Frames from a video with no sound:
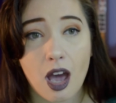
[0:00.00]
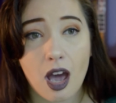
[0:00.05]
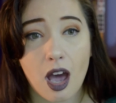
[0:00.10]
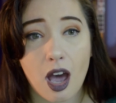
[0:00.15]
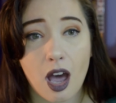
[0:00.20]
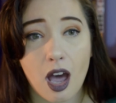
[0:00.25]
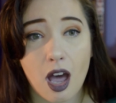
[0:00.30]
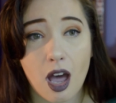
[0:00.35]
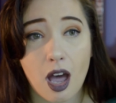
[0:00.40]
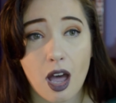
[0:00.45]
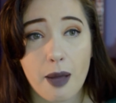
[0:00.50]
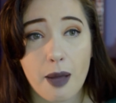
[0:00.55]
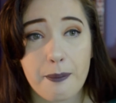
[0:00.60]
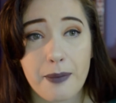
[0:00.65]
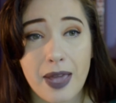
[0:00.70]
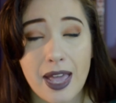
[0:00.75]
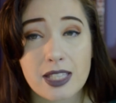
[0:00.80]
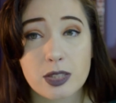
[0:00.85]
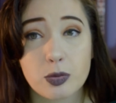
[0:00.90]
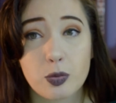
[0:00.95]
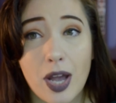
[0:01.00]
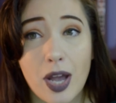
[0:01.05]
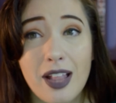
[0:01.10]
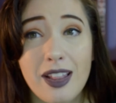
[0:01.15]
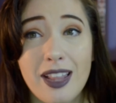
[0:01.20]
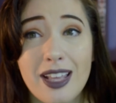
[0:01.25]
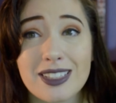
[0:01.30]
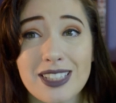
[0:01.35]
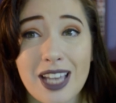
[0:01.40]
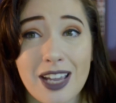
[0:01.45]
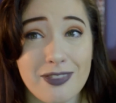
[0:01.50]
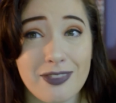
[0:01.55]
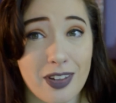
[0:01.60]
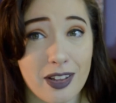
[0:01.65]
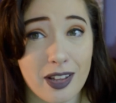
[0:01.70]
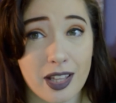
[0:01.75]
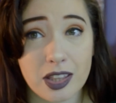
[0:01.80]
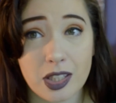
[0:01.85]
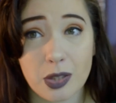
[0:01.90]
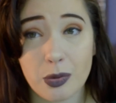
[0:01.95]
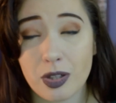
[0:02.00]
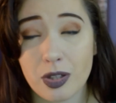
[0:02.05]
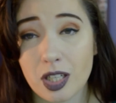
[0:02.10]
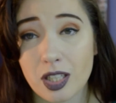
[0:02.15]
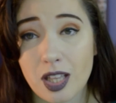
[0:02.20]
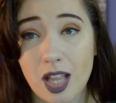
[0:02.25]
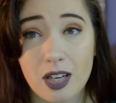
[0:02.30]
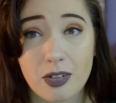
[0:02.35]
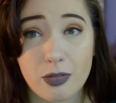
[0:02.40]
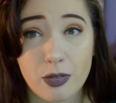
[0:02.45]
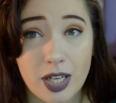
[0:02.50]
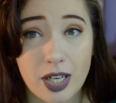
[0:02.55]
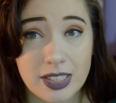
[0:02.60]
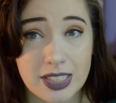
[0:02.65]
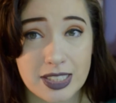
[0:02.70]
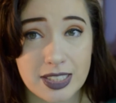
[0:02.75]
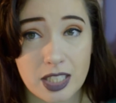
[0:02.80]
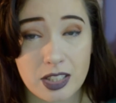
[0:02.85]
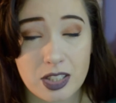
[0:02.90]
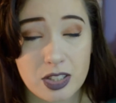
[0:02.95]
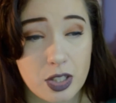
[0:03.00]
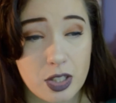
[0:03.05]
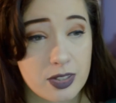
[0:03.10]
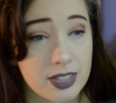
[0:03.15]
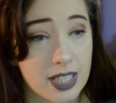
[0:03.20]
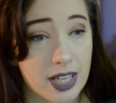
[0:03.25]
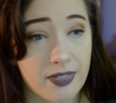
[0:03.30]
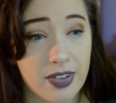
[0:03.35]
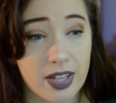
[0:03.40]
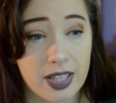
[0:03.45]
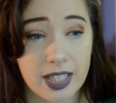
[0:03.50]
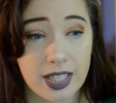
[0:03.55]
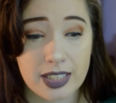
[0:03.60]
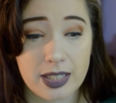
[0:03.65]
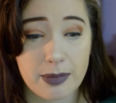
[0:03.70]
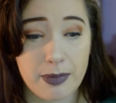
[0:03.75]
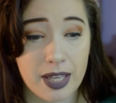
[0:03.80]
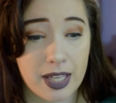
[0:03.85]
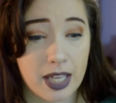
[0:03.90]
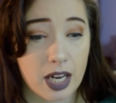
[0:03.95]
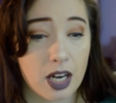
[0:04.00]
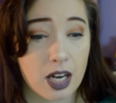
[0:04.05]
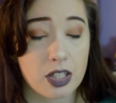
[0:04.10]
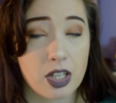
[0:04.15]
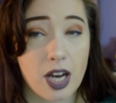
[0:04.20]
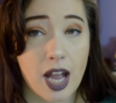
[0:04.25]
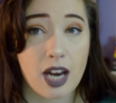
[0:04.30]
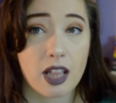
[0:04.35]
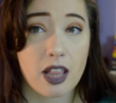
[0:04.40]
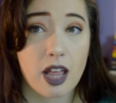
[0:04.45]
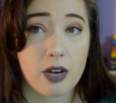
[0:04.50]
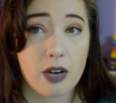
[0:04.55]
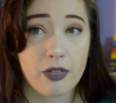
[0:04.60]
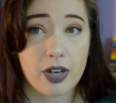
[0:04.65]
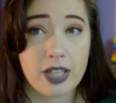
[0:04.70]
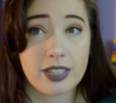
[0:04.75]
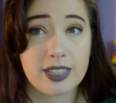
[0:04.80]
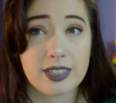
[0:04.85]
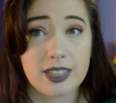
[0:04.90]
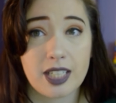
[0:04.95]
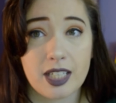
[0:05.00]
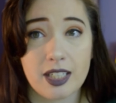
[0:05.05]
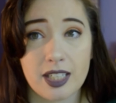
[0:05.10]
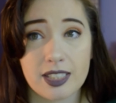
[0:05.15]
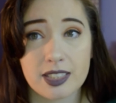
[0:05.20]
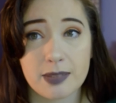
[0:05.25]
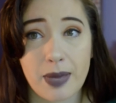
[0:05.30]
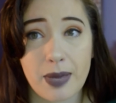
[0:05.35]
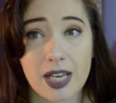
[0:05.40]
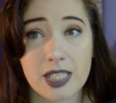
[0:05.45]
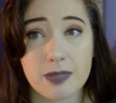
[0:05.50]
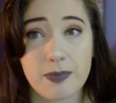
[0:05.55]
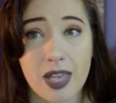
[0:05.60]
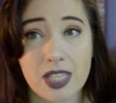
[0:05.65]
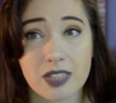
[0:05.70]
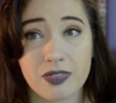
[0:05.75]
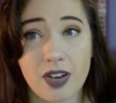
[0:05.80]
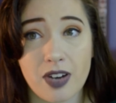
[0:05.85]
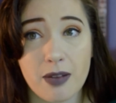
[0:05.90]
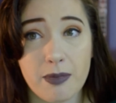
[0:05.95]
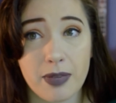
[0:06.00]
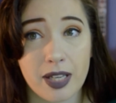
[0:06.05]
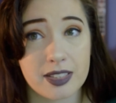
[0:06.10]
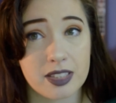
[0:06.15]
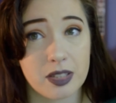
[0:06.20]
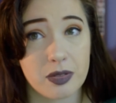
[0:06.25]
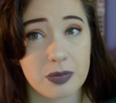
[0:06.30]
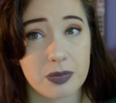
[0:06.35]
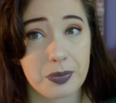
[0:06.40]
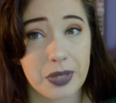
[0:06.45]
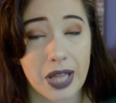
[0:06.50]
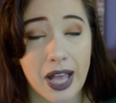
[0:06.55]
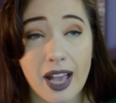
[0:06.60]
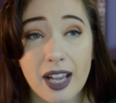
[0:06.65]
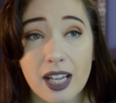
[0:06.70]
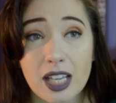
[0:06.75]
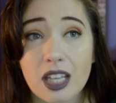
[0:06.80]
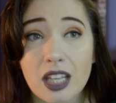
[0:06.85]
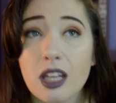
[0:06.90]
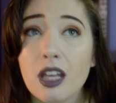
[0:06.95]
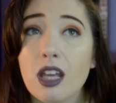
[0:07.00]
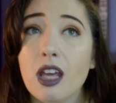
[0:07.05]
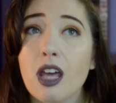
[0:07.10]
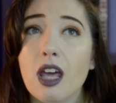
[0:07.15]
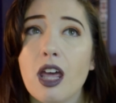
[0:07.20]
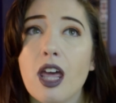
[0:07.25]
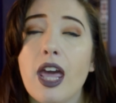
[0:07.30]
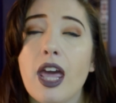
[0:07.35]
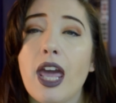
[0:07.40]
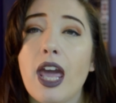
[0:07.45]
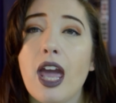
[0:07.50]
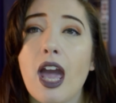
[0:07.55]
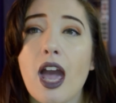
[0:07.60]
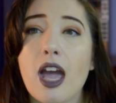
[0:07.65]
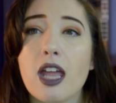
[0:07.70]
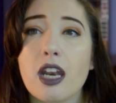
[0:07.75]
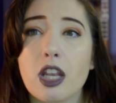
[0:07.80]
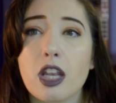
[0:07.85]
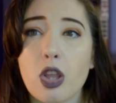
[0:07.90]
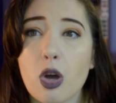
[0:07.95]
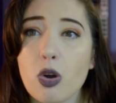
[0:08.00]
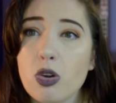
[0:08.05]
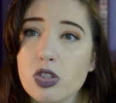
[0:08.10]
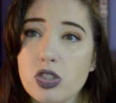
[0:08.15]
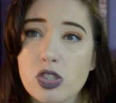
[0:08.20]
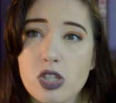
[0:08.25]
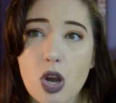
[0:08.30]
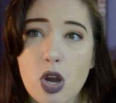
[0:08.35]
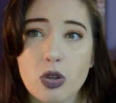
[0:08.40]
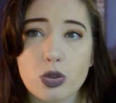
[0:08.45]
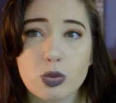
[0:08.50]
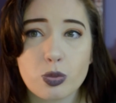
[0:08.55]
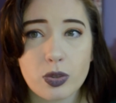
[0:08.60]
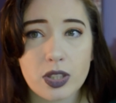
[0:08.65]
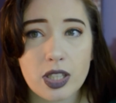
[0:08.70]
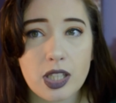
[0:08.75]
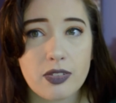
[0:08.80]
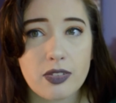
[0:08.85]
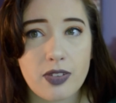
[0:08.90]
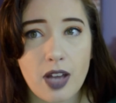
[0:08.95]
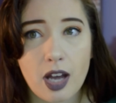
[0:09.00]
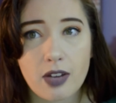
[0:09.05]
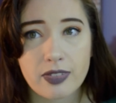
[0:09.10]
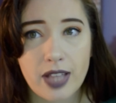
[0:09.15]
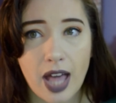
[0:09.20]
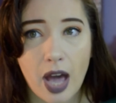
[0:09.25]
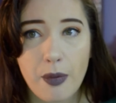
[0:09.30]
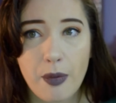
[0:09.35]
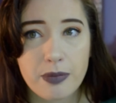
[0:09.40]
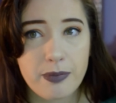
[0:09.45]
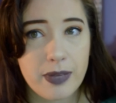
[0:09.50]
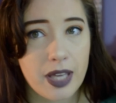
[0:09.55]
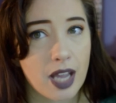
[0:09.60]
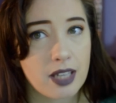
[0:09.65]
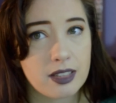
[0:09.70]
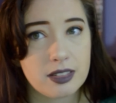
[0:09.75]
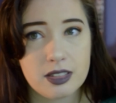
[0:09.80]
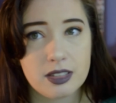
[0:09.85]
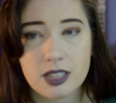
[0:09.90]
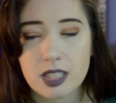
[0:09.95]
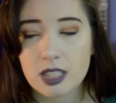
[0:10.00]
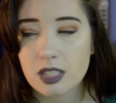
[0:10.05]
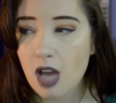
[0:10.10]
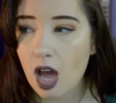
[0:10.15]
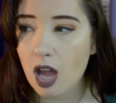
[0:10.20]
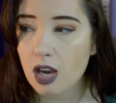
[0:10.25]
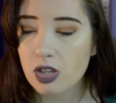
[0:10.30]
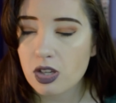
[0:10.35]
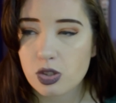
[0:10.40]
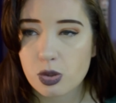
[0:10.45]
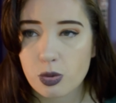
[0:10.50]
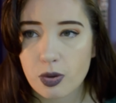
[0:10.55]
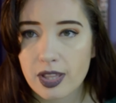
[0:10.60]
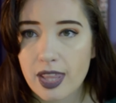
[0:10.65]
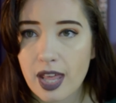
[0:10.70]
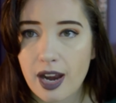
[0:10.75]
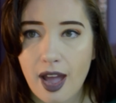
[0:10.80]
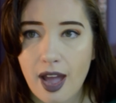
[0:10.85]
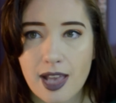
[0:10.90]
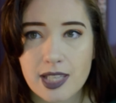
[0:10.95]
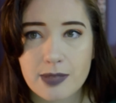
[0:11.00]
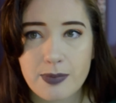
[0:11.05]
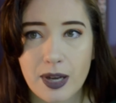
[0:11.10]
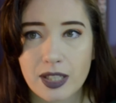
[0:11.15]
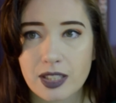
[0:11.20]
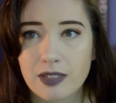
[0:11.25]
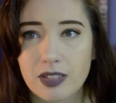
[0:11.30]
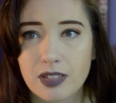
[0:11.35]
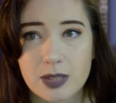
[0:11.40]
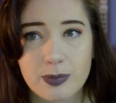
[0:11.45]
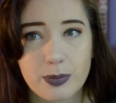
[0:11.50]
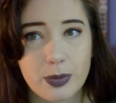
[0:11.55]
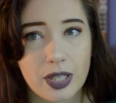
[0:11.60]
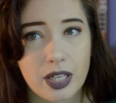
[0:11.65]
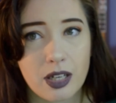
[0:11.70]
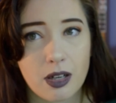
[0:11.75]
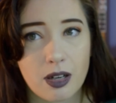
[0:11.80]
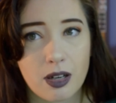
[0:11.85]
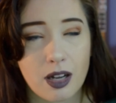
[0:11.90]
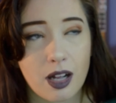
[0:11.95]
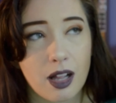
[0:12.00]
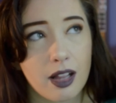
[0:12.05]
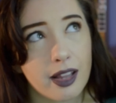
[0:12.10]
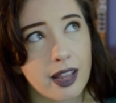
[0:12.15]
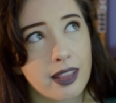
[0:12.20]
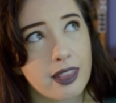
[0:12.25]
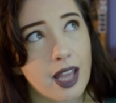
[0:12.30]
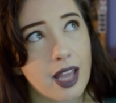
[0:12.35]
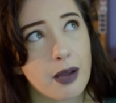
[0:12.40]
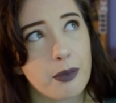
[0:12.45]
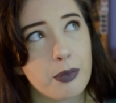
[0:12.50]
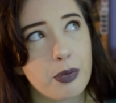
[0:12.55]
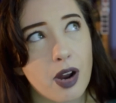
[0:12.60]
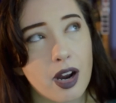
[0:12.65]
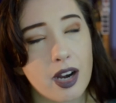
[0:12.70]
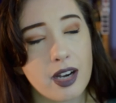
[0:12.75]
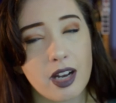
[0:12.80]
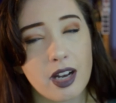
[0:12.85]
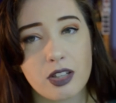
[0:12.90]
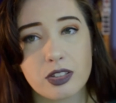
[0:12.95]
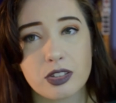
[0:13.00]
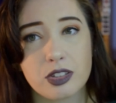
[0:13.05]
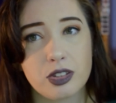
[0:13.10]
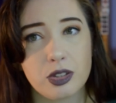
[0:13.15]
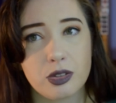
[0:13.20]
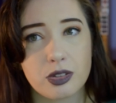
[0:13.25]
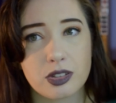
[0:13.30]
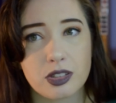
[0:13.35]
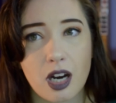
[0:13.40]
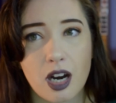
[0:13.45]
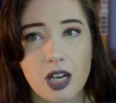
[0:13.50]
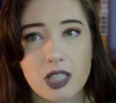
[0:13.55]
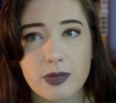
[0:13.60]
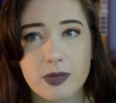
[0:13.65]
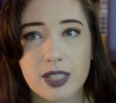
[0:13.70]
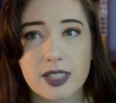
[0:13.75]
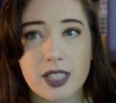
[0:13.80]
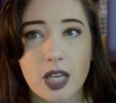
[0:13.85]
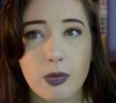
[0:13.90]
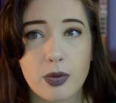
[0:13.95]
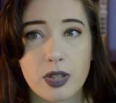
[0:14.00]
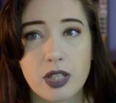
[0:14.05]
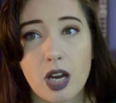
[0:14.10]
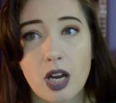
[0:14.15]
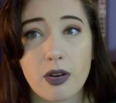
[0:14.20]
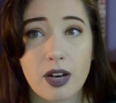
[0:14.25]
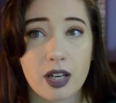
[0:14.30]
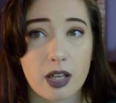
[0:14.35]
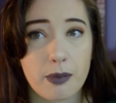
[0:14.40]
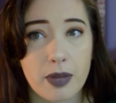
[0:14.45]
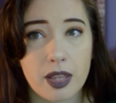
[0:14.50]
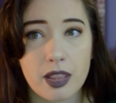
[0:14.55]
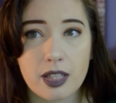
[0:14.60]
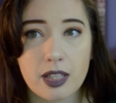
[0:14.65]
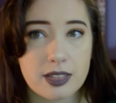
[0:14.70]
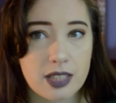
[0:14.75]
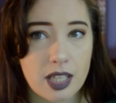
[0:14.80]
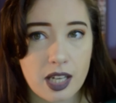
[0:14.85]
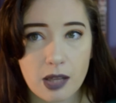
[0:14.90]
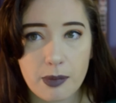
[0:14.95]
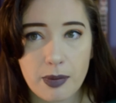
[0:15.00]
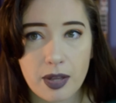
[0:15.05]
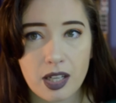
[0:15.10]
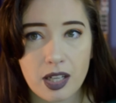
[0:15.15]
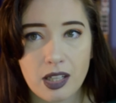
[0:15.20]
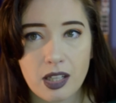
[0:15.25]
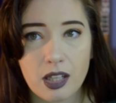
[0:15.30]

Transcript: As well as I felt like there were a lot of racist undertones. I felt like the main character had a lot of racist ideas about his best friend because he was black. And those jokes really fell flat with me. I did not enjoy that aspect of this book at all, and that brought it down to 2 stars because I would not recommend this to anybody,